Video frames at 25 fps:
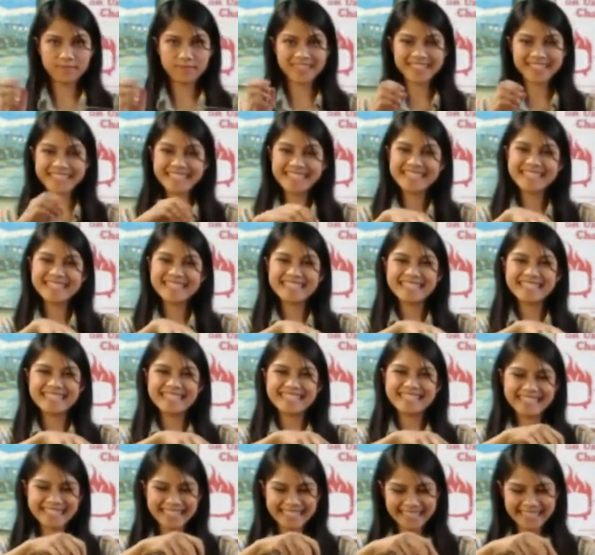
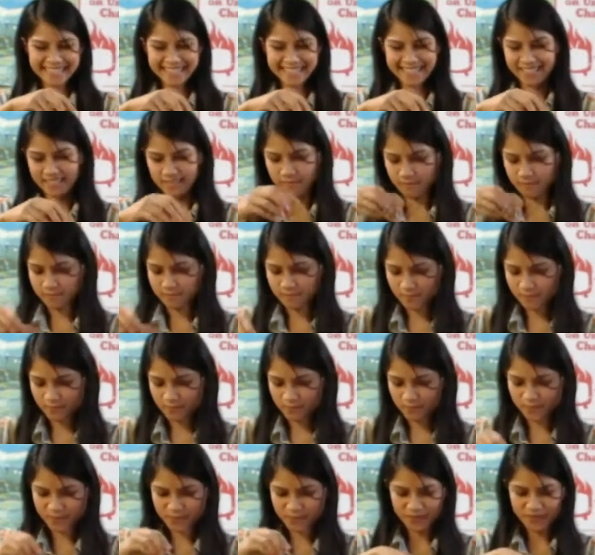
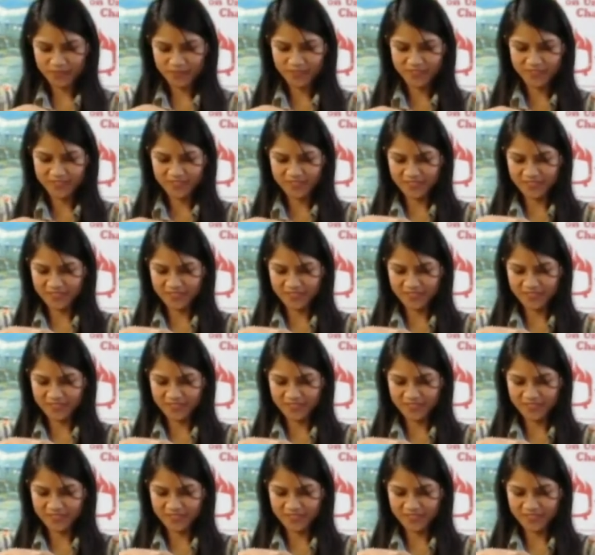[no speech]